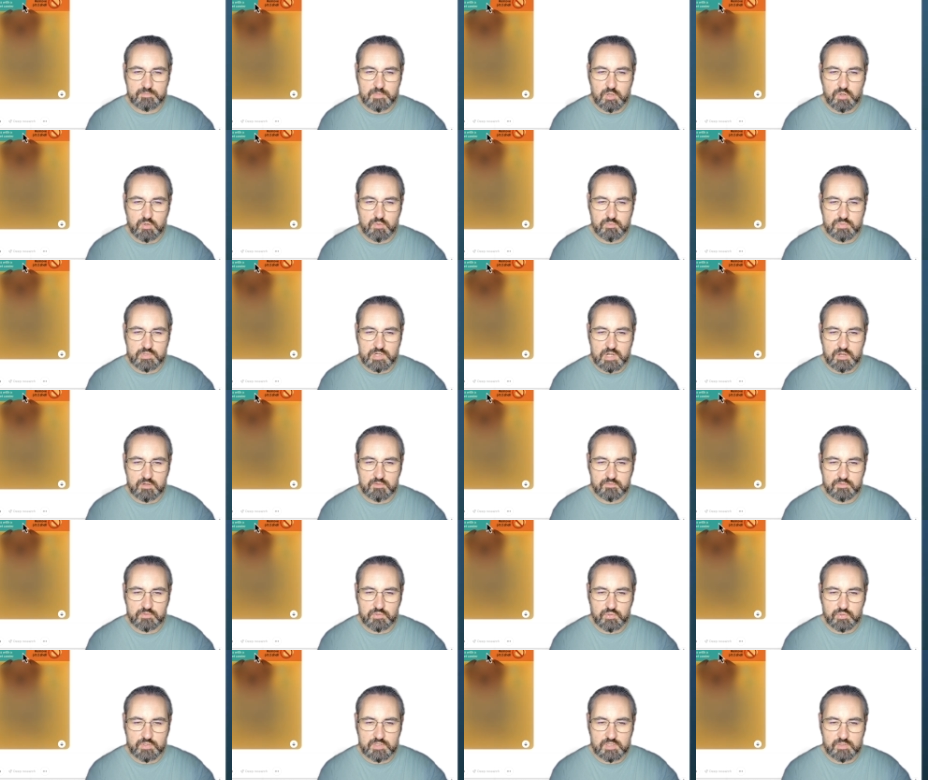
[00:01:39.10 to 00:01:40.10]
Small brown
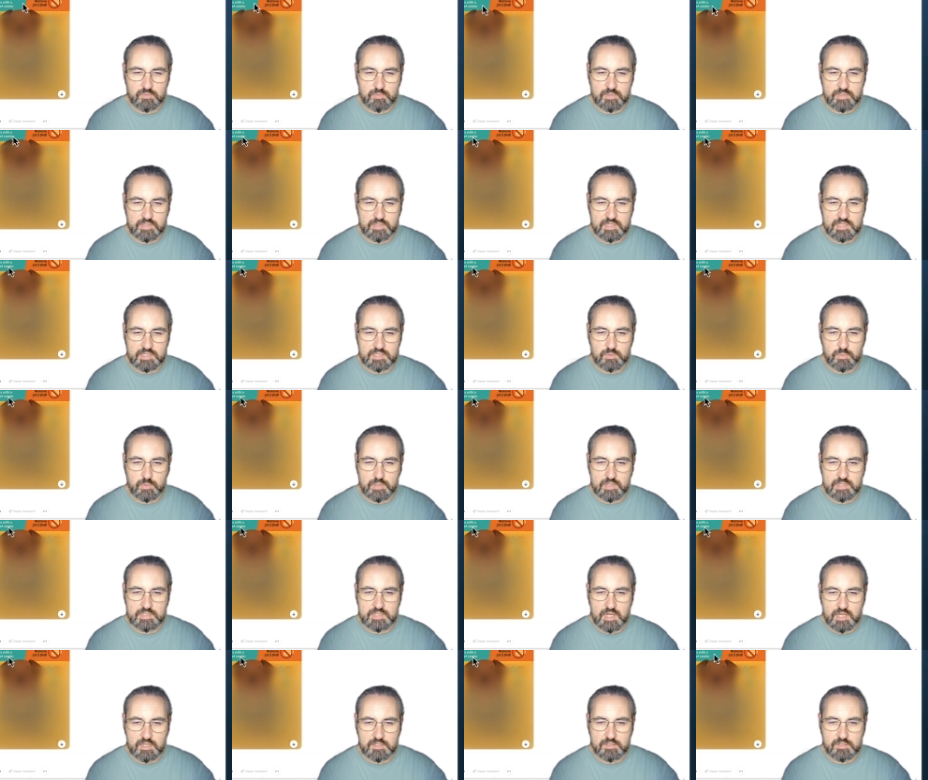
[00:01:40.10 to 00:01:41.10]
fruits with a sweet
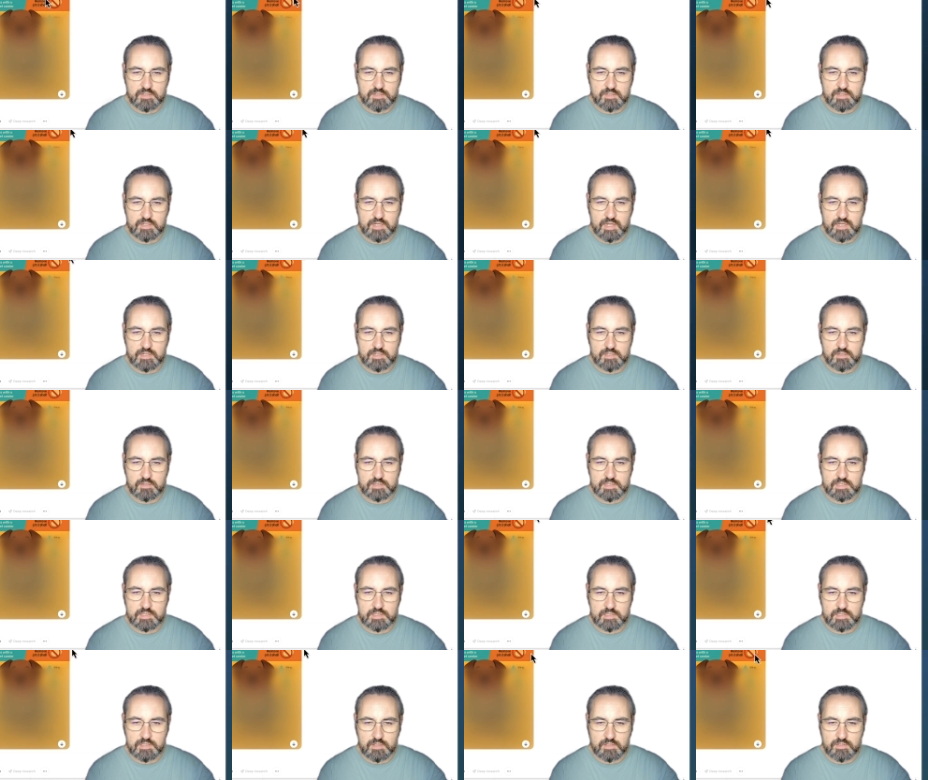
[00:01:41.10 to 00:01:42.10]
center. Can dogs
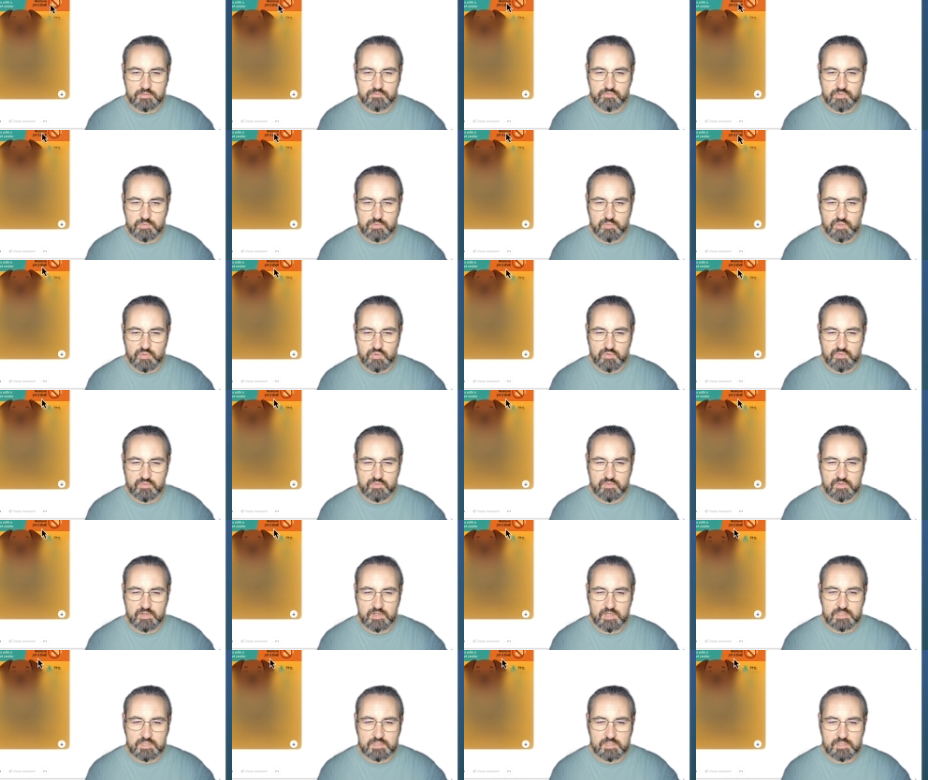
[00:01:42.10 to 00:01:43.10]
eat longan? Remove
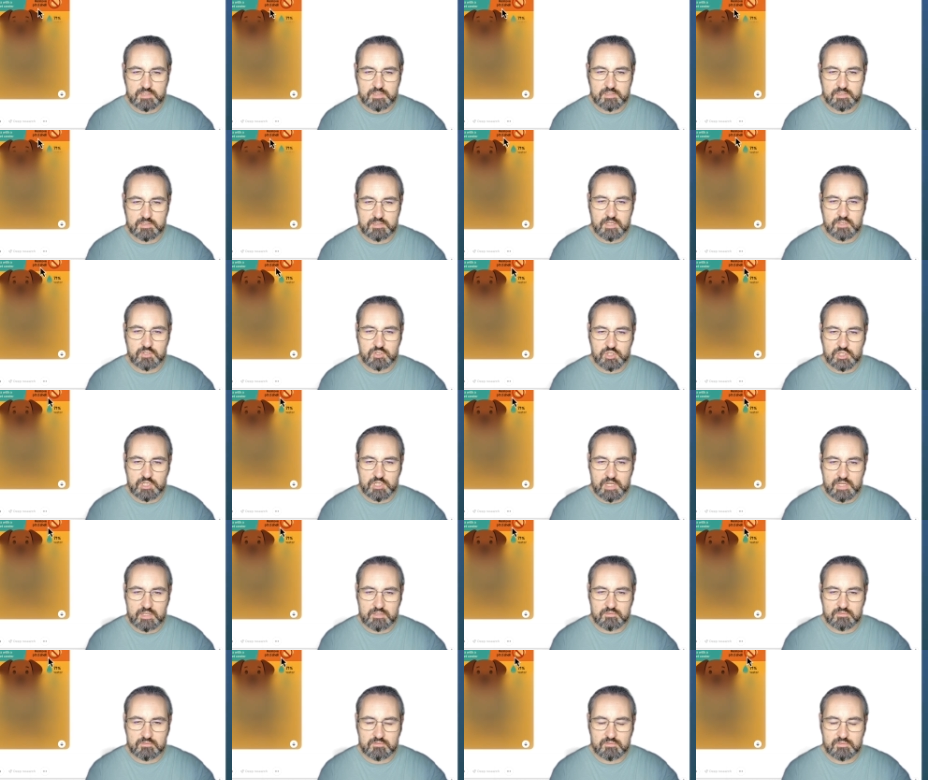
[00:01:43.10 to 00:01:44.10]
pit and
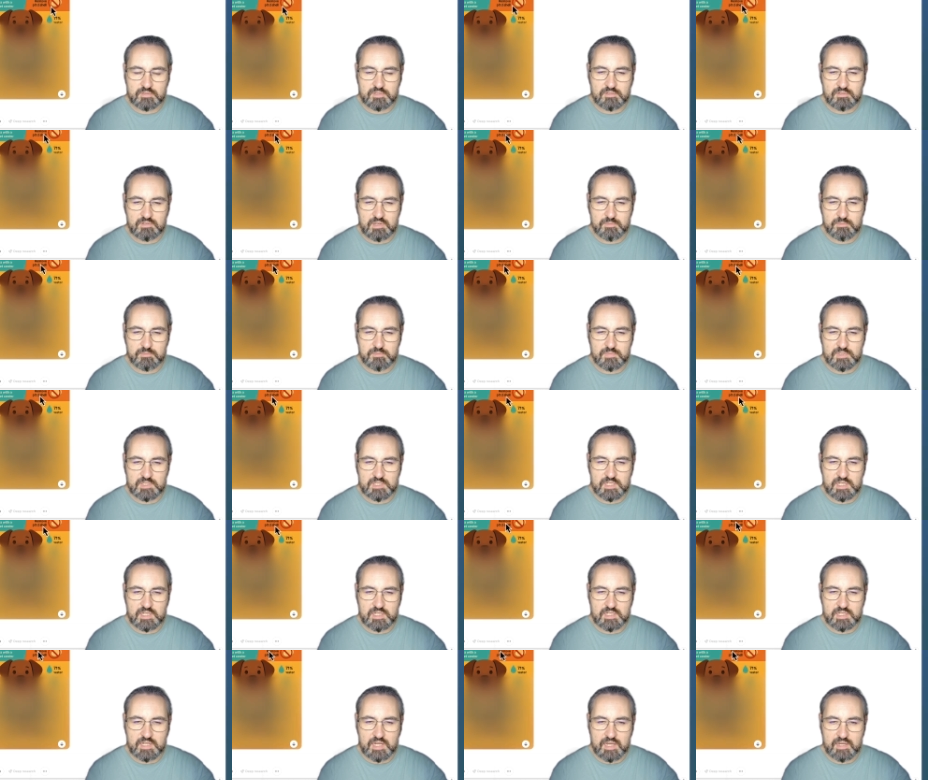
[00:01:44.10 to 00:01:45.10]
shell. So I'm
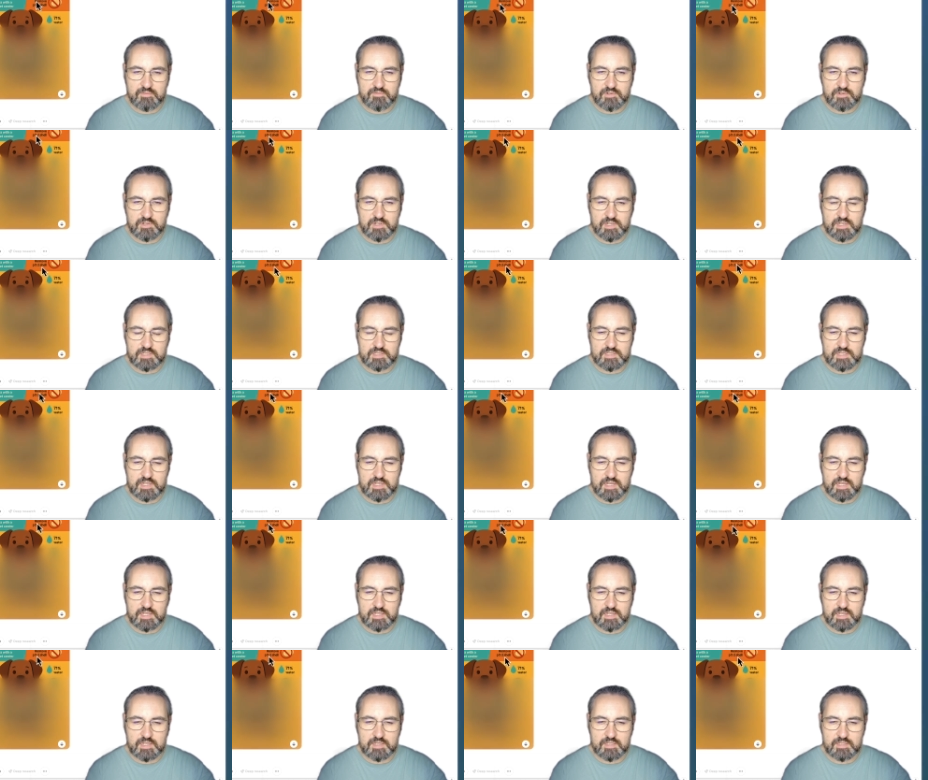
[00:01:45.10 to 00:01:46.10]
seeing a very
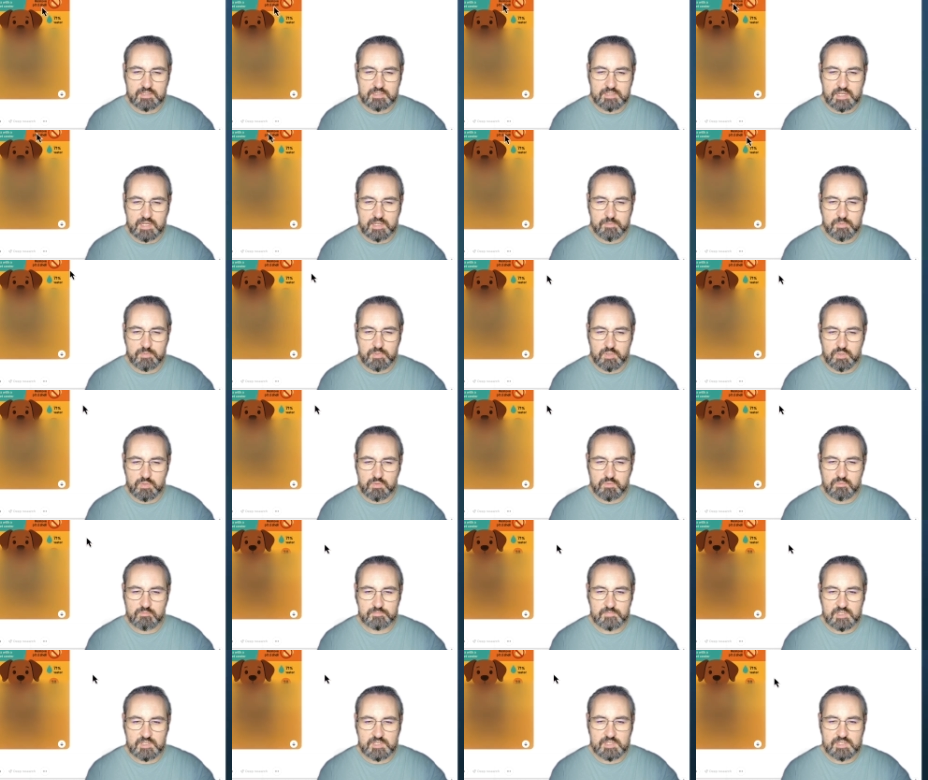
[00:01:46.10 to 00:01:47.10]
tiny typo.
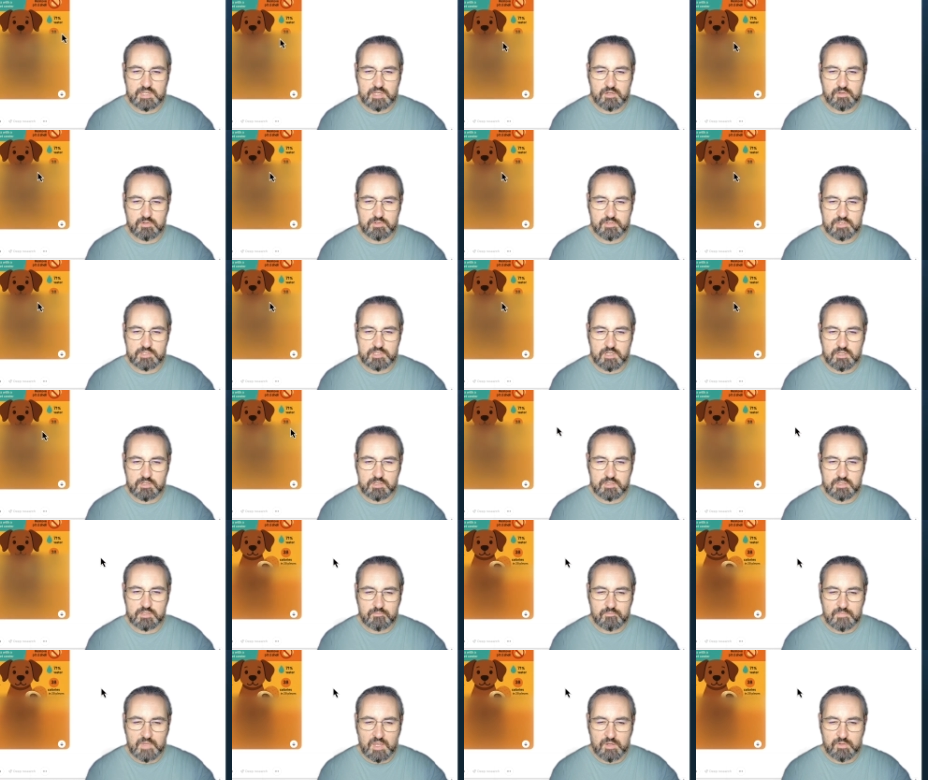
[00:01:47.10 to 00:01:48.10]
This is our dog.
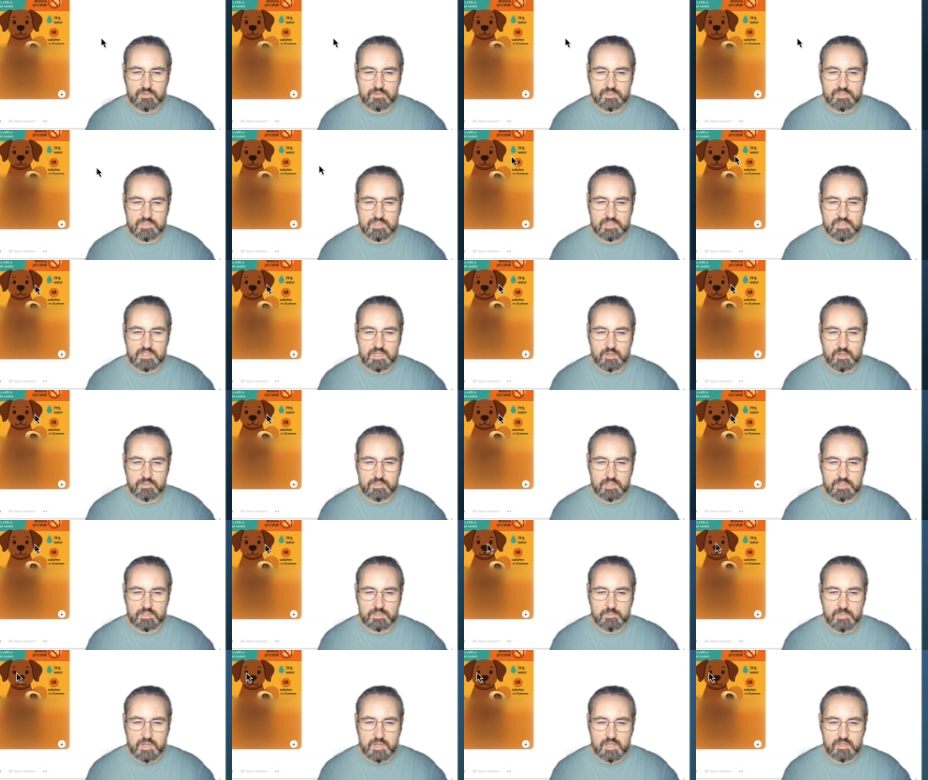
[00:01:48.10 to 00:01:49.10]
Now it's going
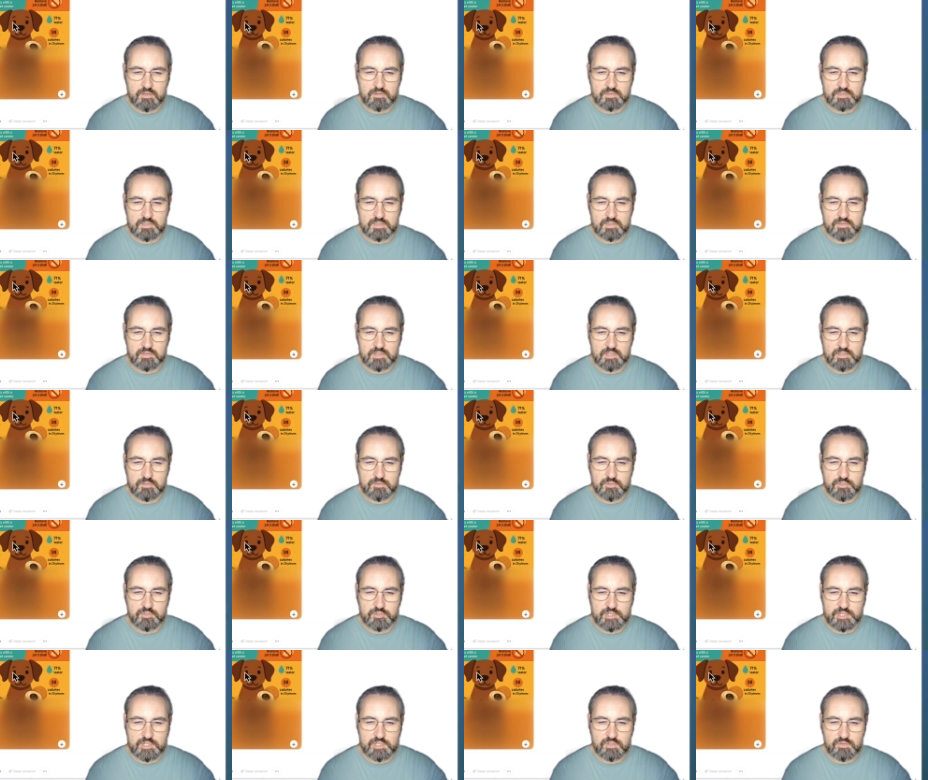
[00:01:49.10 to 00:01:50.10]
on about the
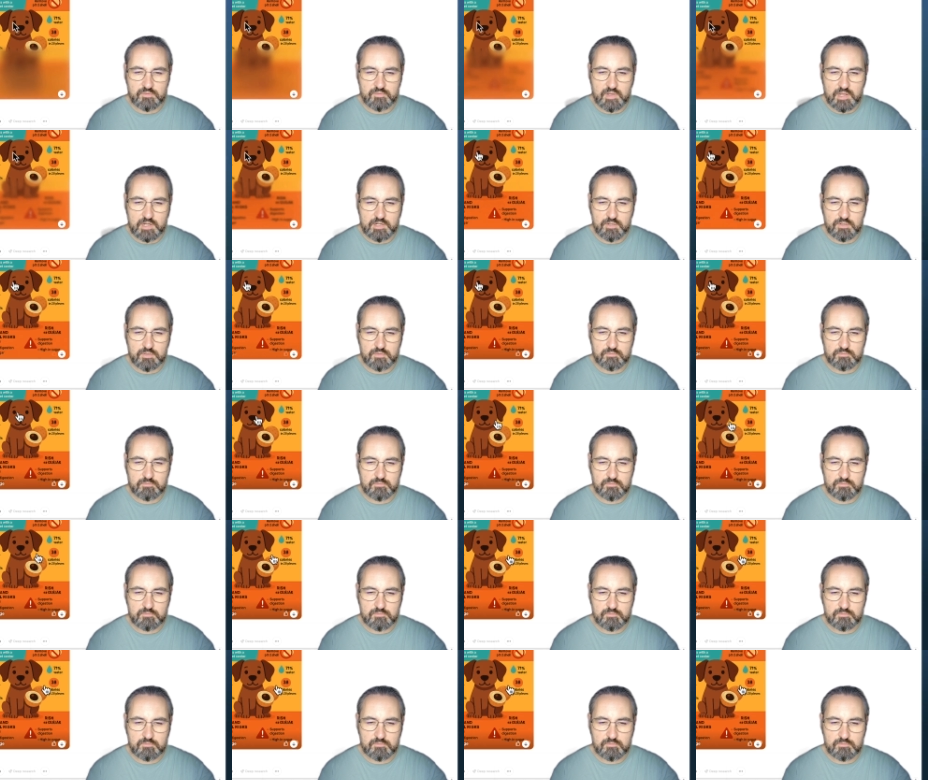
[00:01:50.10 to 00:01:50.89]
nutritional value,